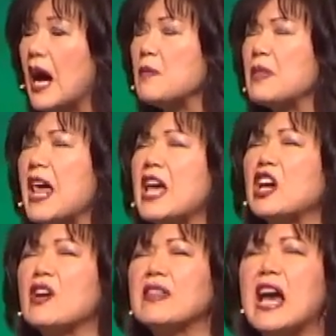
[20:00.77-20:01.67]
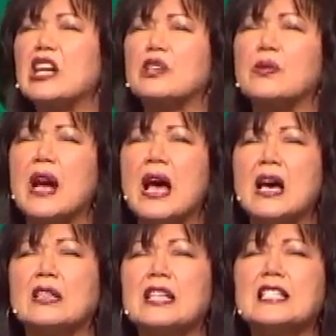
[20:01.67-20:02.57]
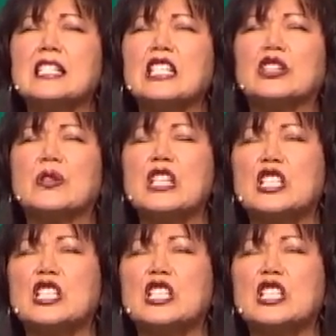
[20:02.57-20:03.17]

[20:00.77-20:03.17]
I'm laying on that ground listening to